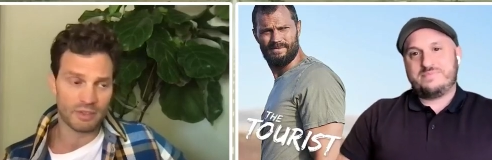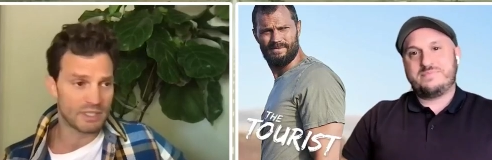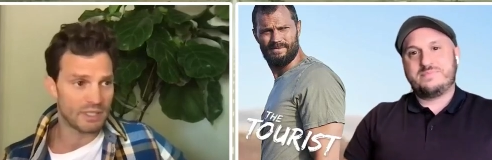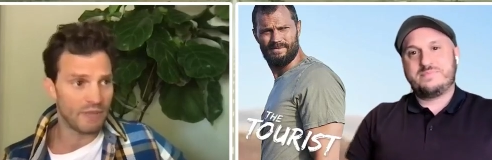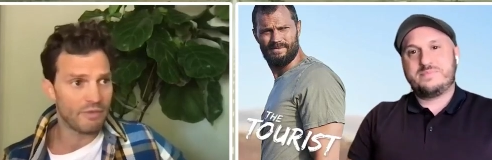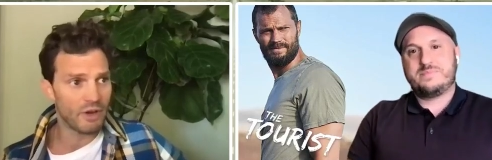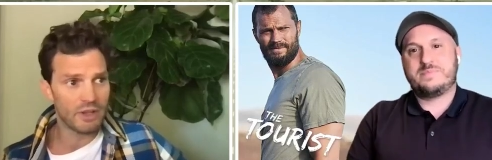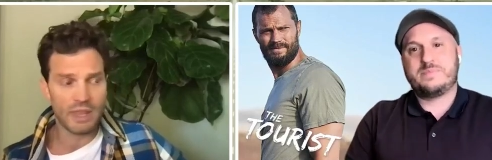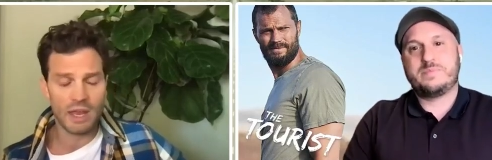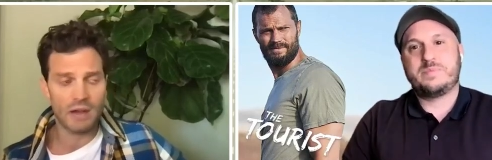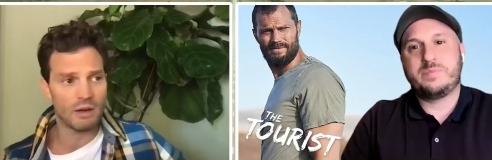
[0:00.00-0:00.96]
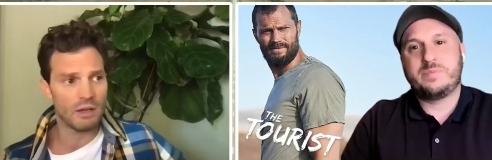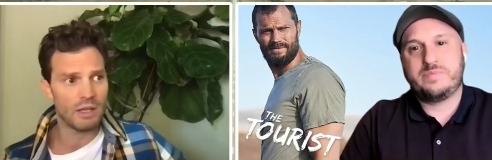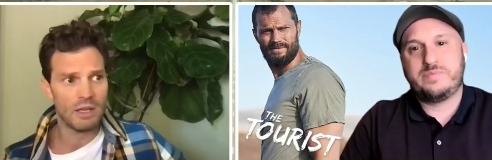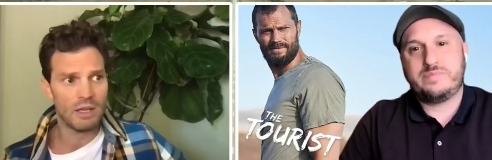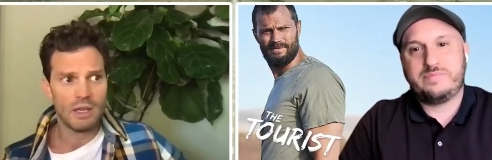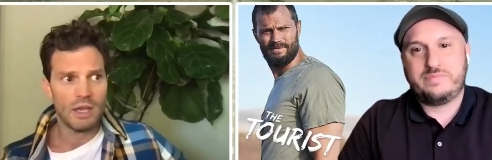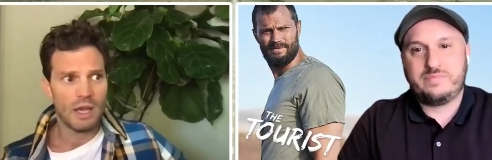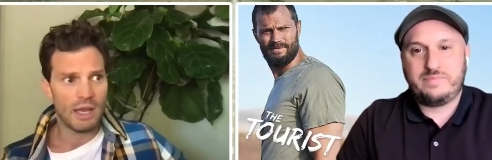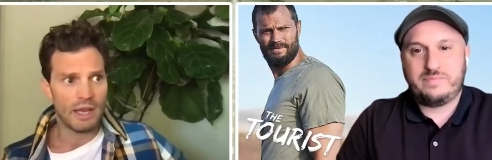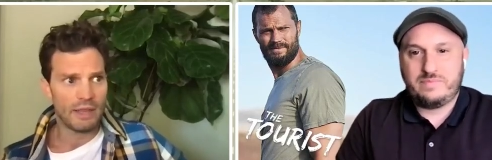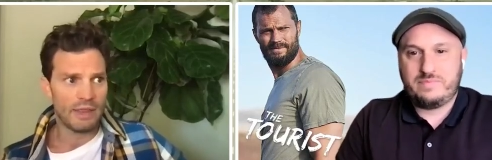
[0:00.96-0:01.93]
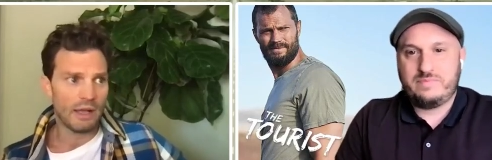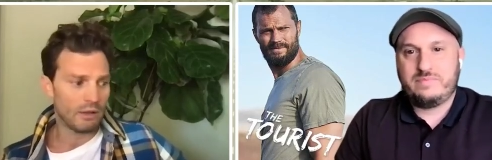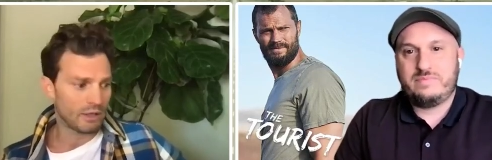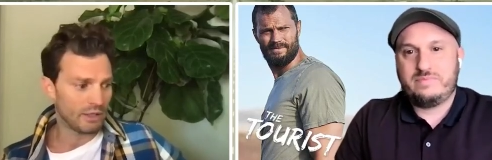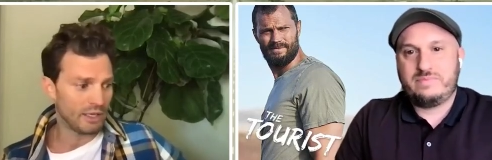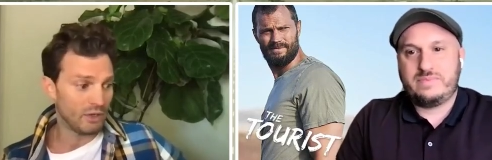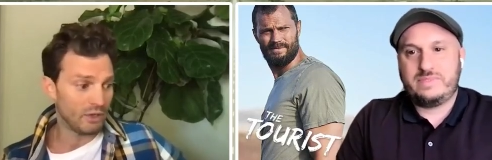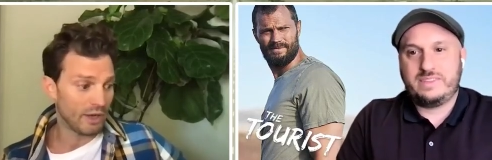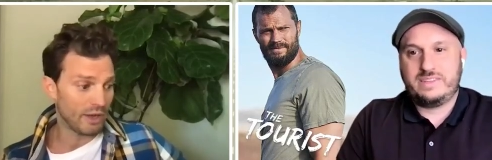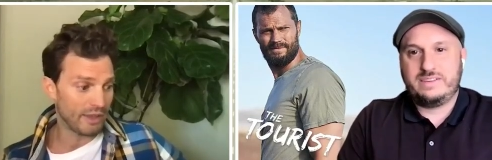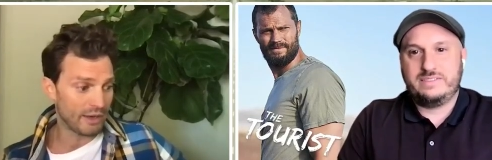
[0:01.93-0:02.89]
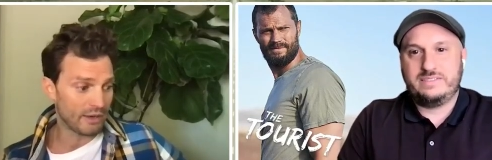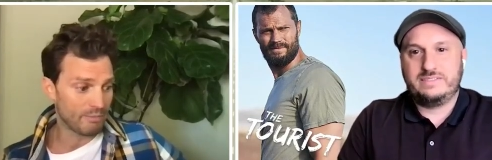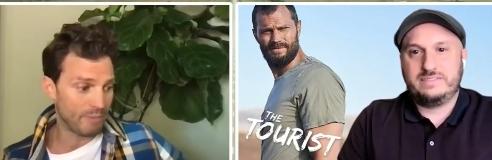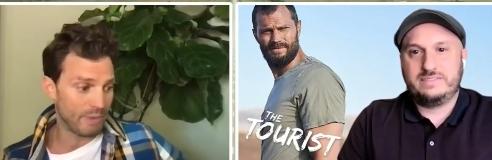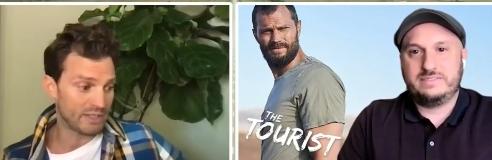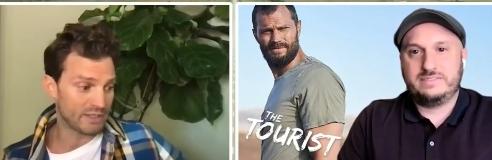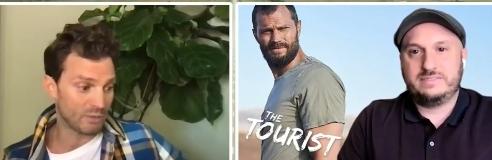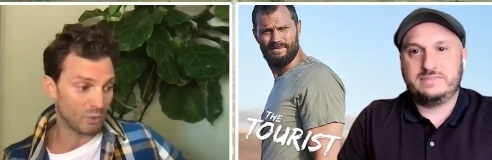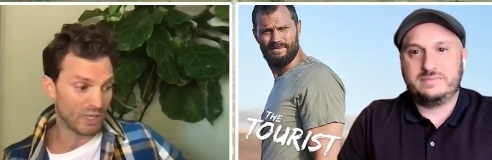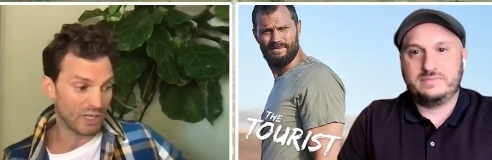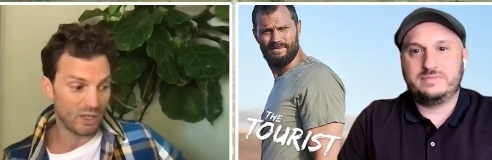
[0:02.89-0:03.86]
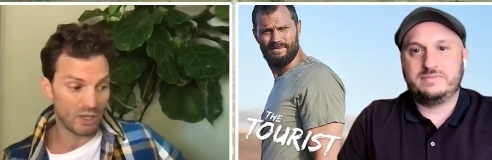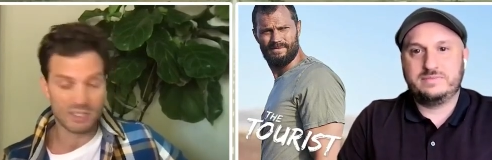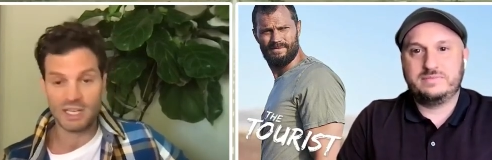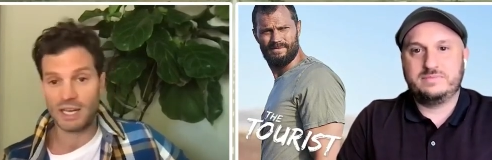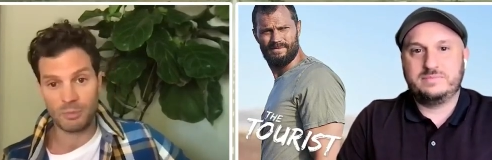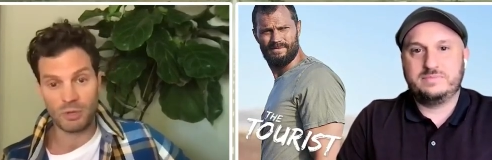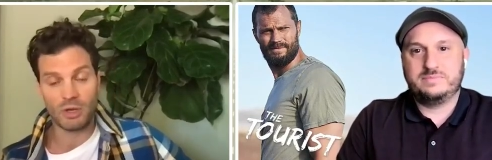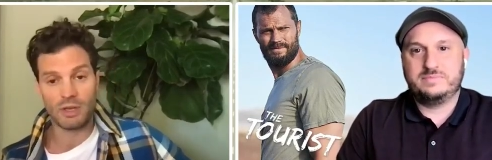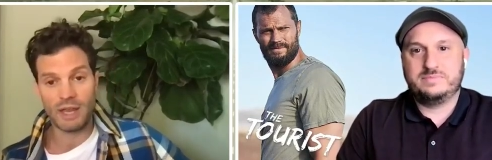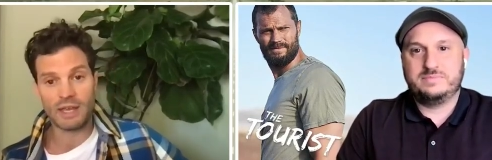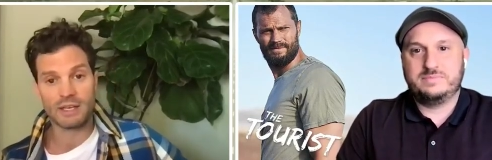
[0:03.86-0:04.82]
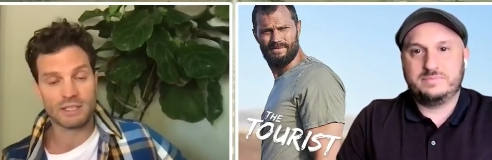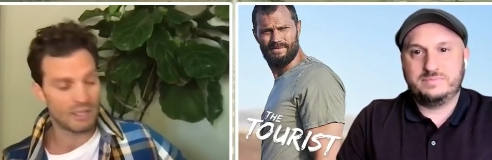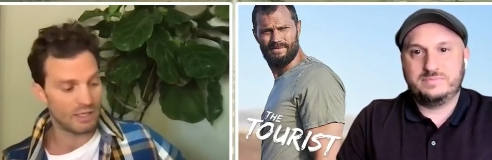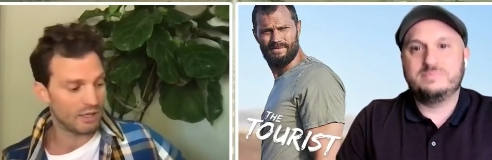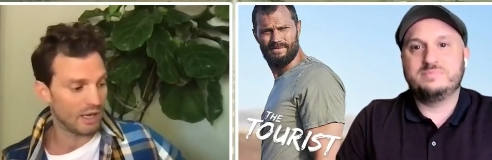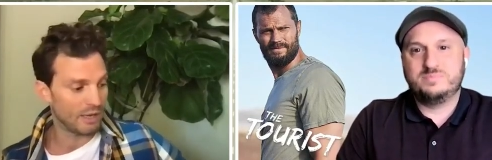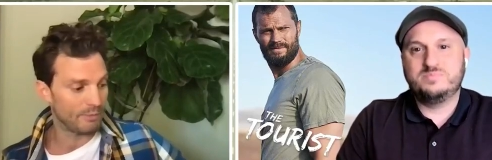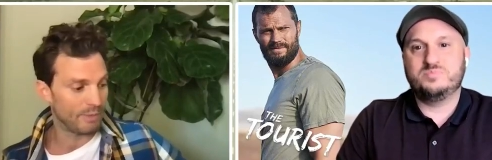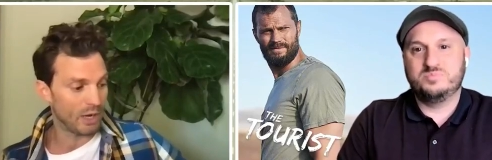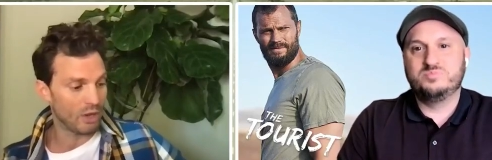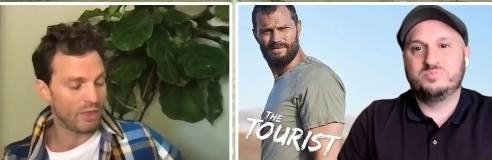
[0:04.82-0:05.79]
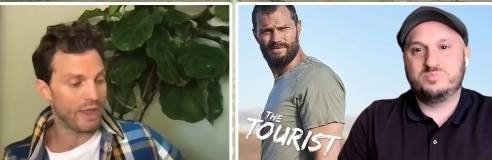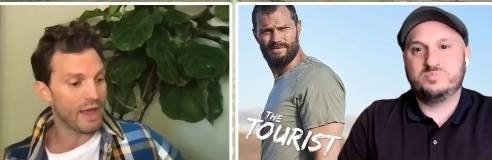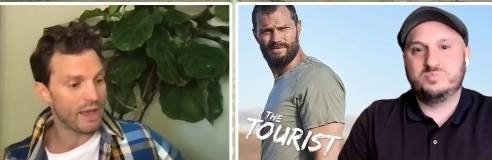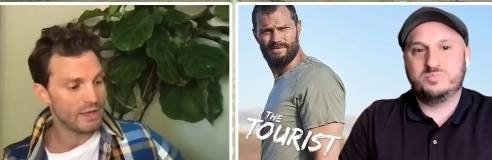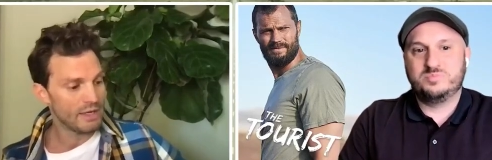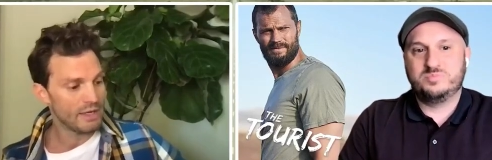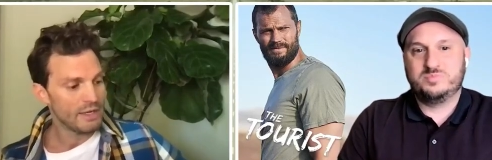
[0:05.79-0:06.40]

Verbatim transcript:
Speaker 1: of stuff out there, and and I, that'll continue, I think, based on what it looks like I'm doing next and, and beyond that.